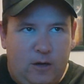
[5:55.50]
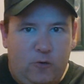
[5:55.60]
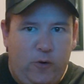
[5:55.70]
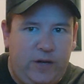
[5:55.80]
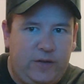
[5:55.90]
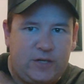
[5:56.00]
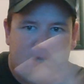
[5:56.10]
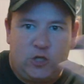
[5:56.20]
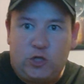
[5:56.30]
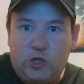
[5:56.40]
created
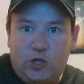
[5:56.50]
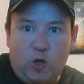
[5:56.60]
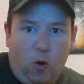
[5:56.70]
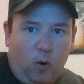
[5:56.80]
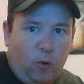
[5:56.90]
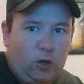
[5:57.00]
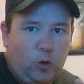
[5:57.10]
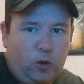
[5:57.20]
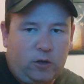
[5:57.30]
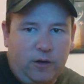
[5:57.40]
this Joker World
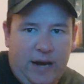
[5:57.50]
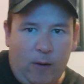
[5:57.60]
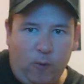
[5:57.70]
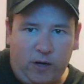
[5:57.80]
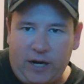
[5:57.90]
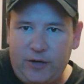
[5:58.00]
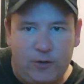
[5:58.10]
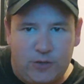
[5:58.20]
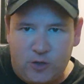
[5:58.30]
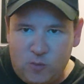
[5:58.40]
Order network on
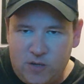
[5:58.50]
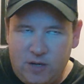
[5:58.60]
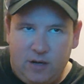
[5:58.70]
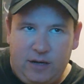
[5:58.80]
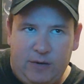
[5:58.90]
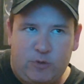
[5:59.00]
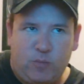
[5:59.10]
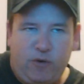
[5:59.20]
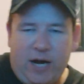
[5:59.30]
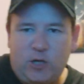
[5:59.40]
YouTube. It was a
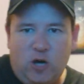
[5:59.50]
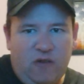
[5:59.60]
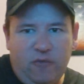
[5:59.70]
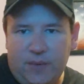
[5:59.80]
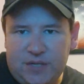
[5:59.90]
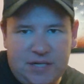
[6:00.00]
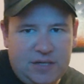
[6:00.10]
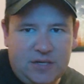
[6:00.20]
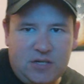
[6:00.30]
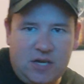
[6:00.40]
branch off from the
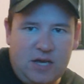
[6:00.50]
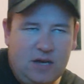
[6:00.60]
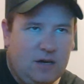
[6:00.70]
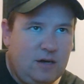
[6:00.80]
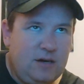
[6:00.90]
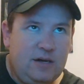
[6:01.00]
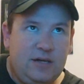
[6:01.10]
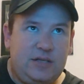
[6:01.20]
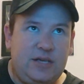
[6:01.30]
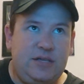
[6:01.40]
TTC.
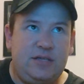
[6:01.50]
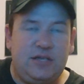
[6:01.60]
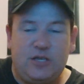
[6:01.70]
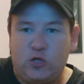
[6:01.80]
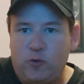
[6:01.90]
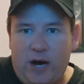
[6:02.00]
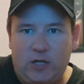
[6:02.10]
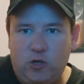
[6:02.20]
TTC's trash